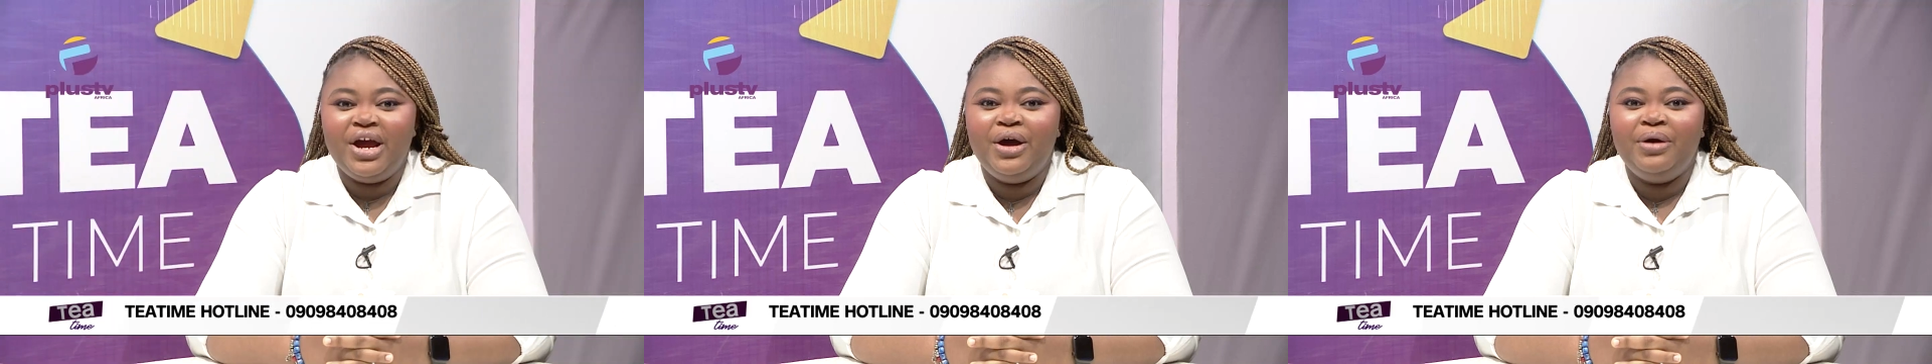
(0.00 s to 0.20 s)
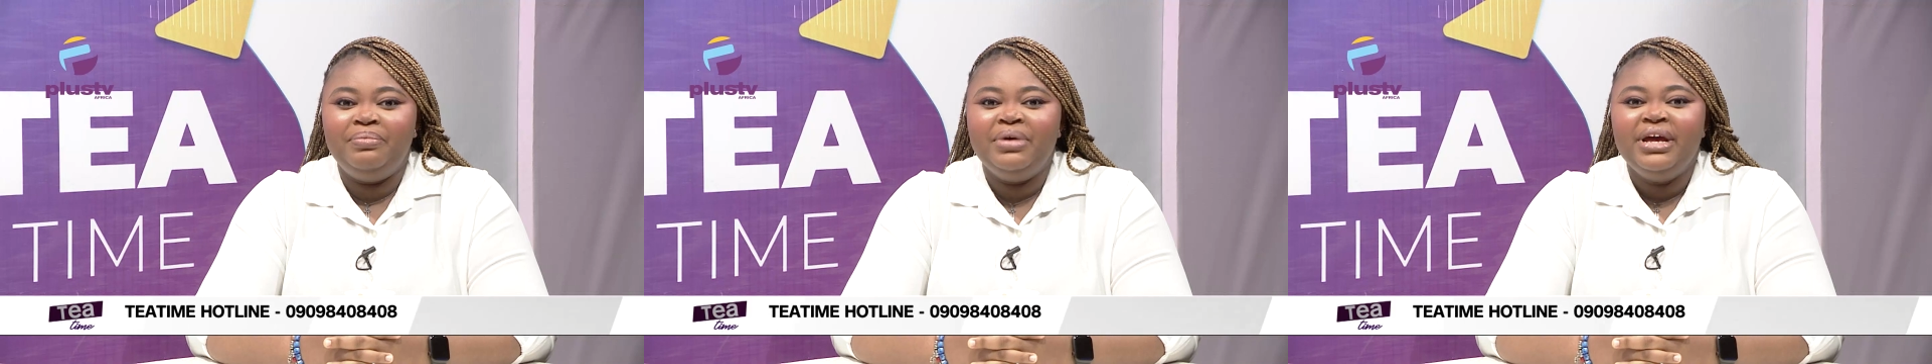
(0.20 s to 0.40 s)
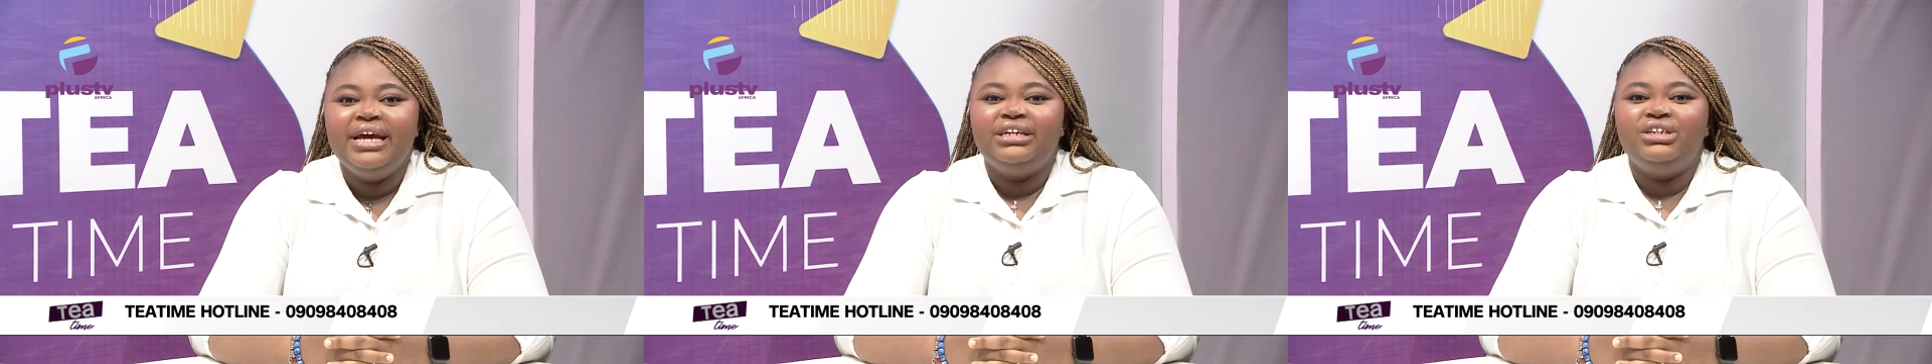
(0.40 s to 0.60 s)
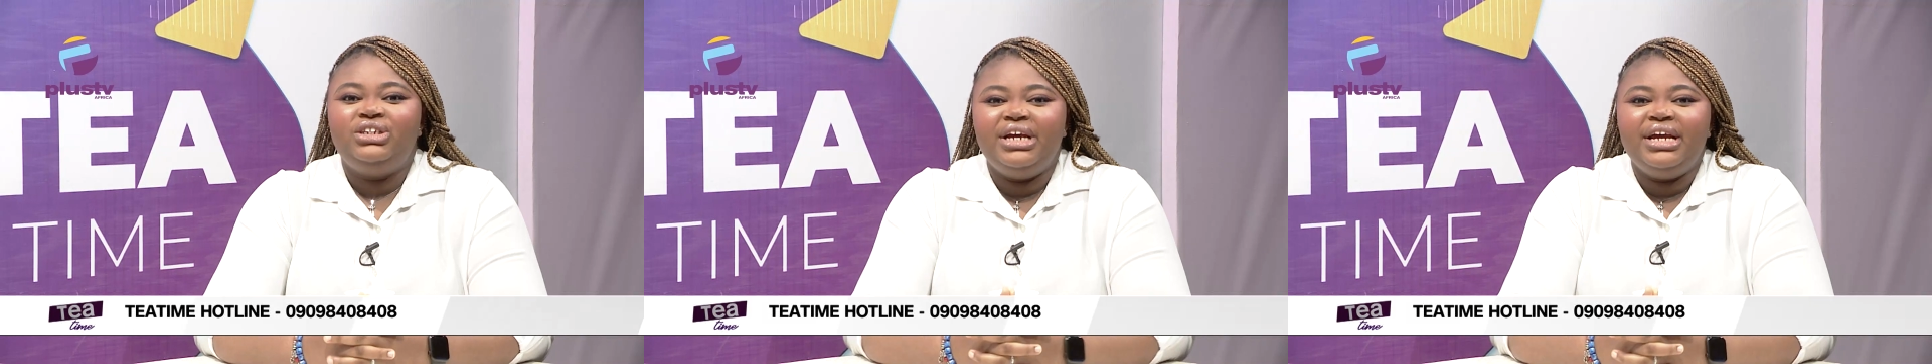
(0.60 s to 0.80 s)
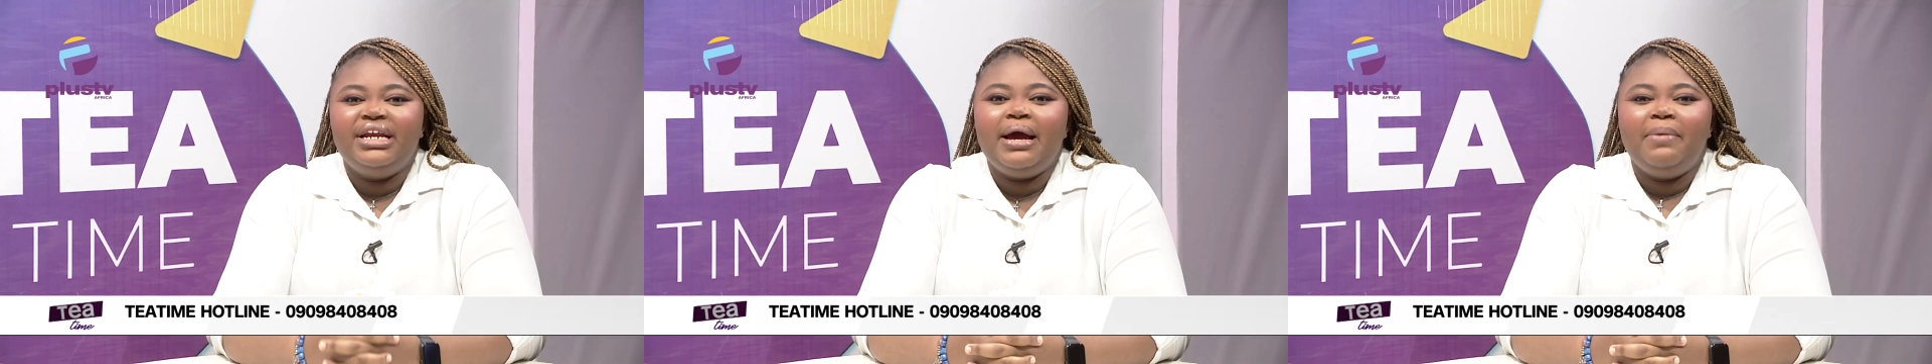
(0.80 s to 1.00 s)
Um,
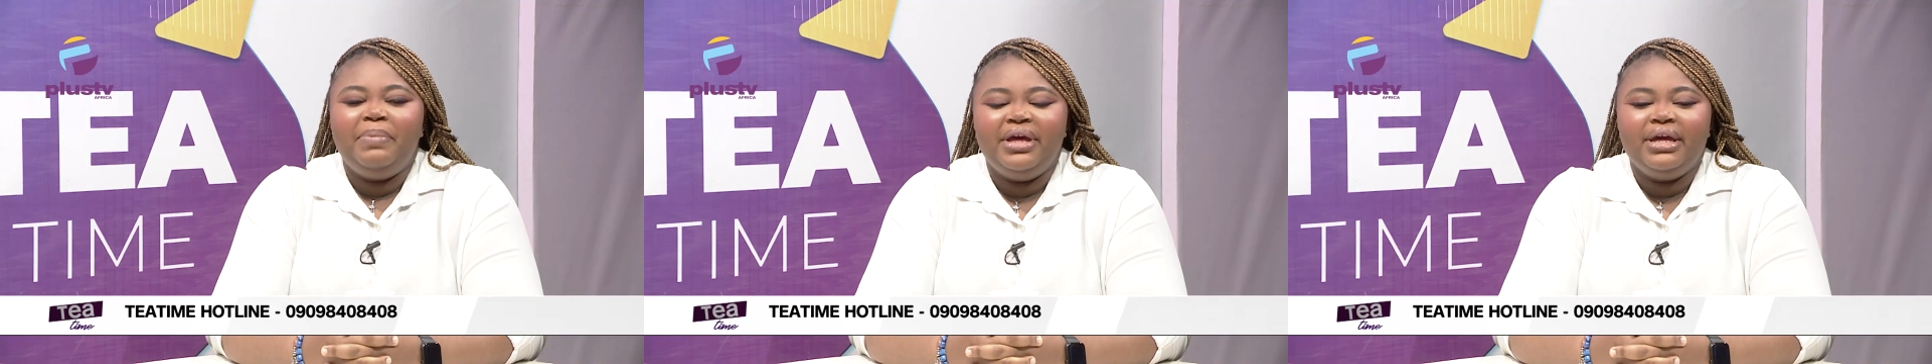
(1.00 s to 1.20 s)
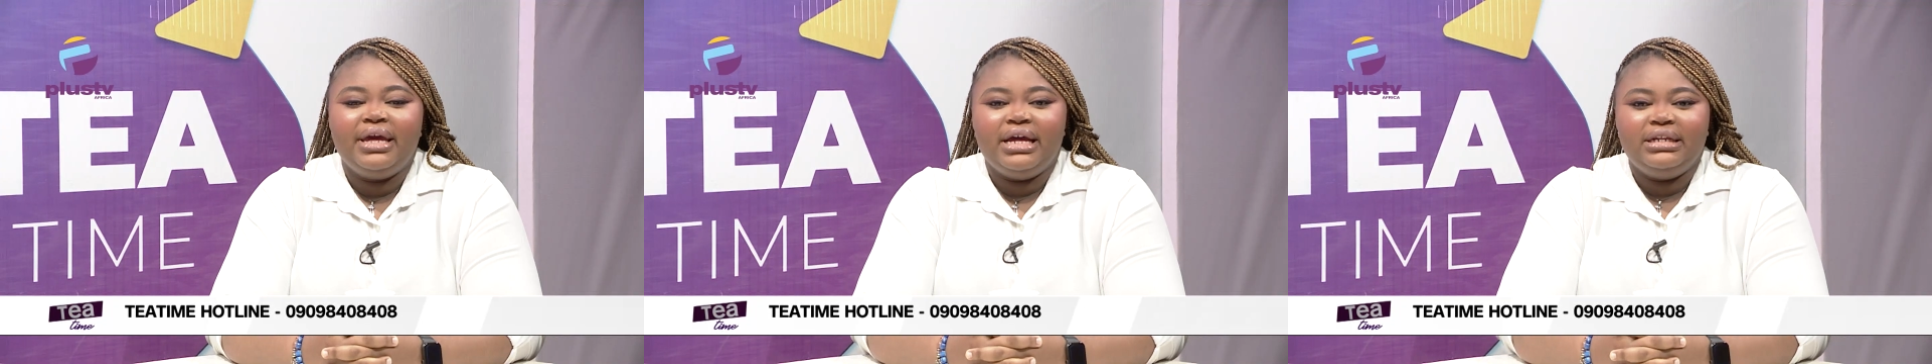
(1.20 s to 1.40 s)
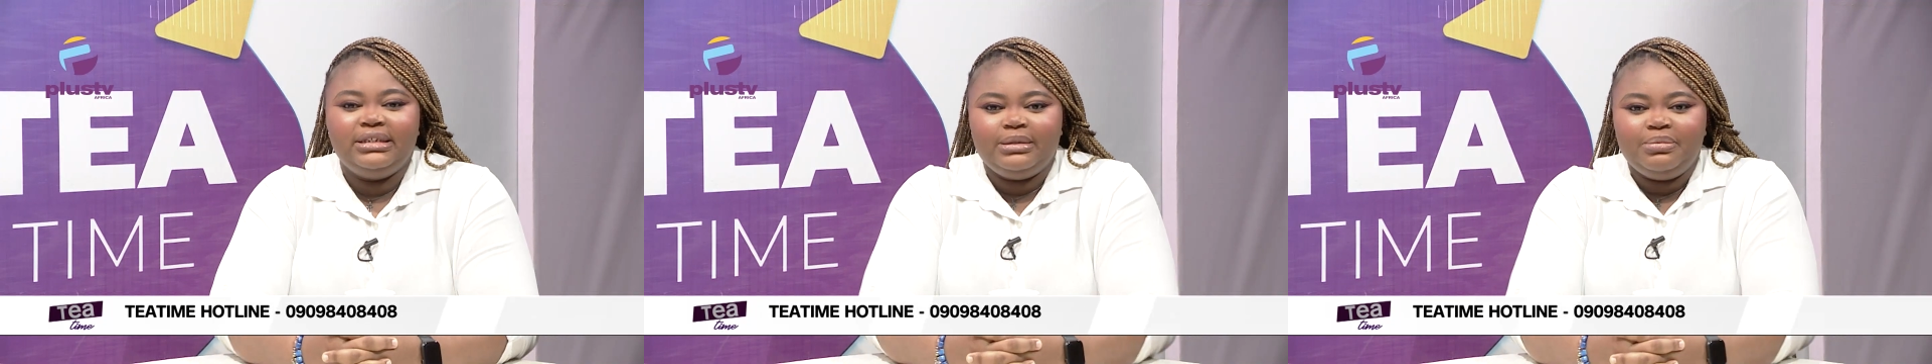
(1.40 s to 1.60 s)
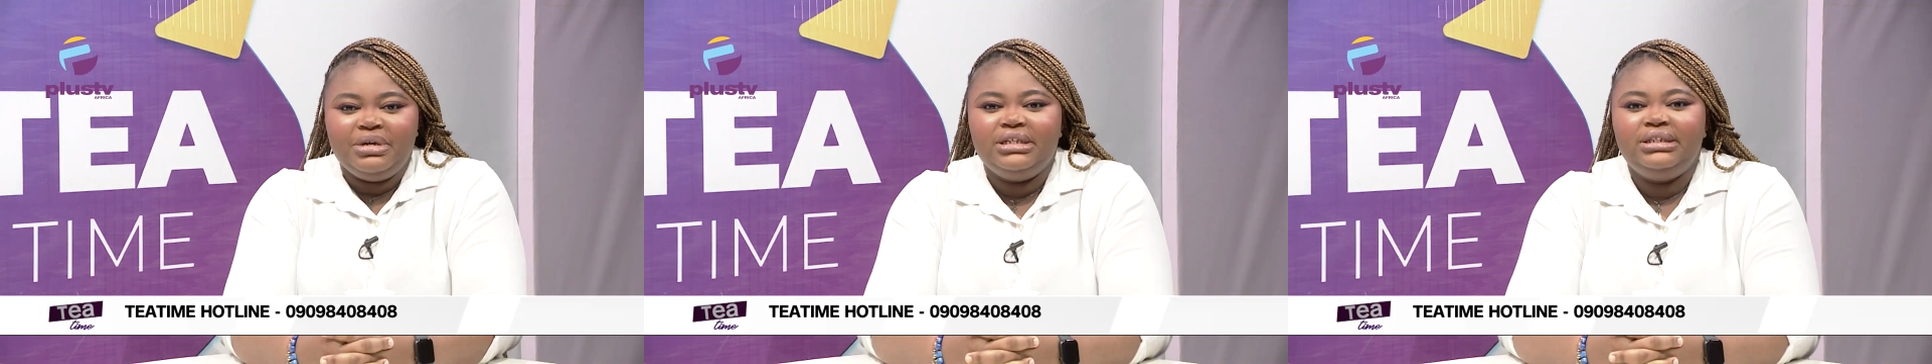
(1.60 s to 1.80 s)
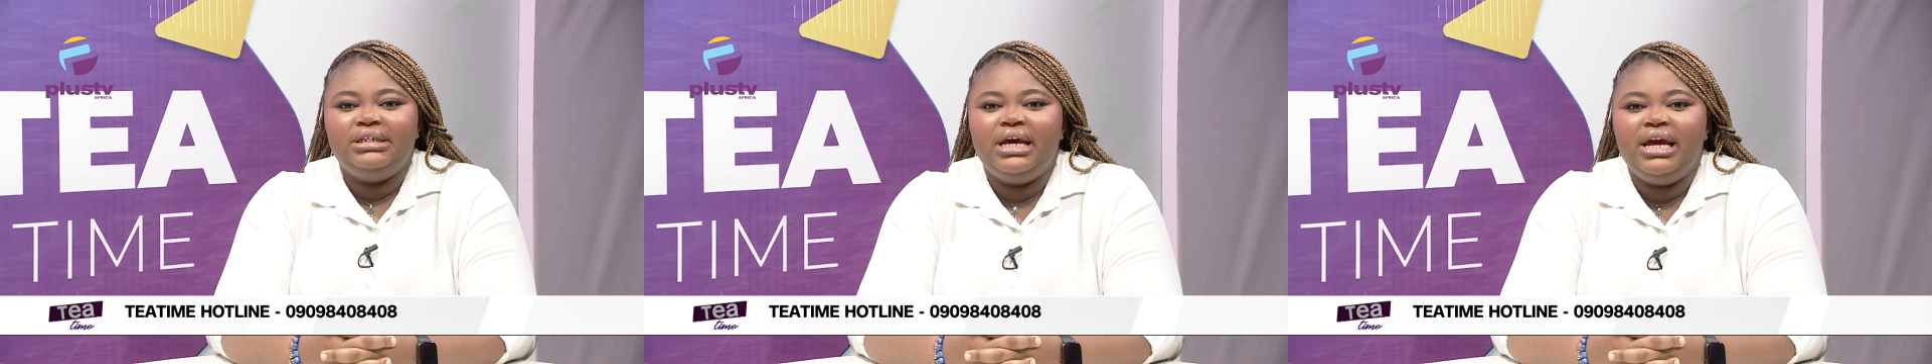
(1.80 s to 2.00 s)
Jada Pinkett Smith